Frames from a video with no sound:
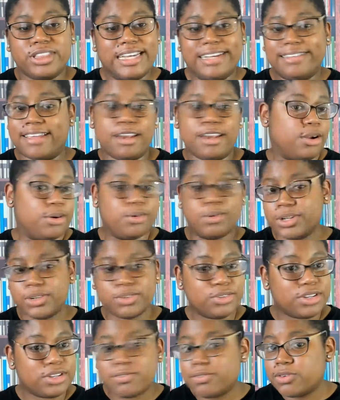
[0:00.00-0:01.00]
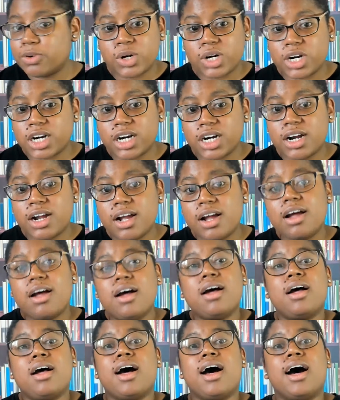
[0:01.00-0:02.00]
I don't use it for.
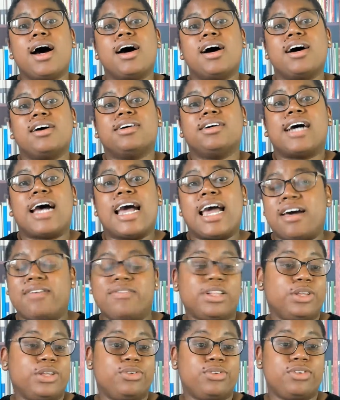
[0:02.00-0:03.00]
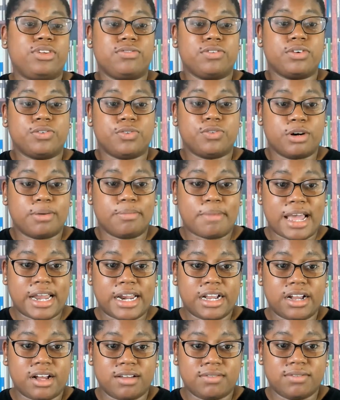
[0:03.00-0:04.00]
Uh, I haven't used it for formatting,
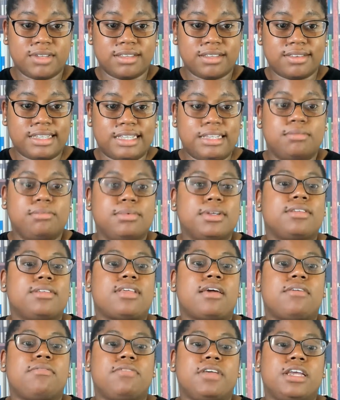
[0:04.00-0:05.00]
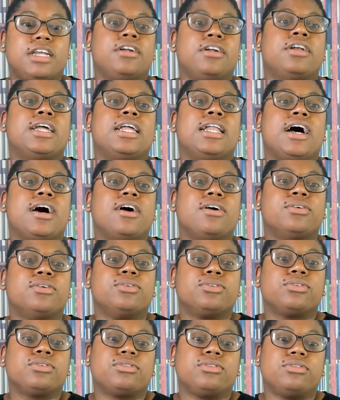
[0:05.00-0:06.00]
obviously, because I figured it out
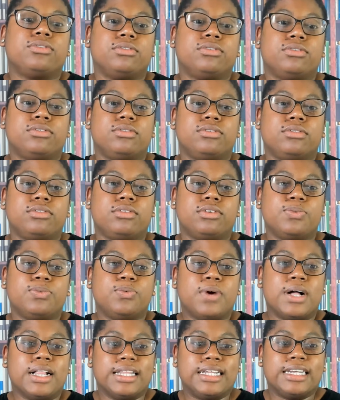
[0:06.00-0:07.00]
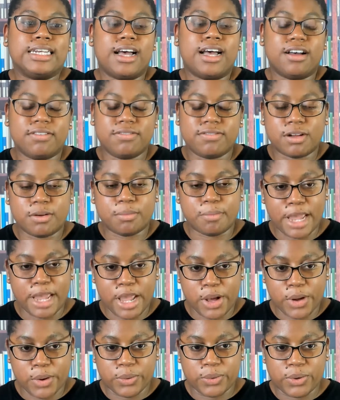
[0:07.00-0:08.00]
well enough on my
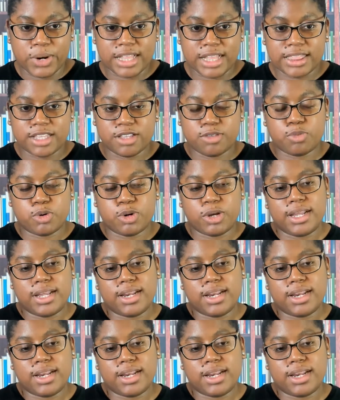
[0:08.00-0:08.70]
own at this point.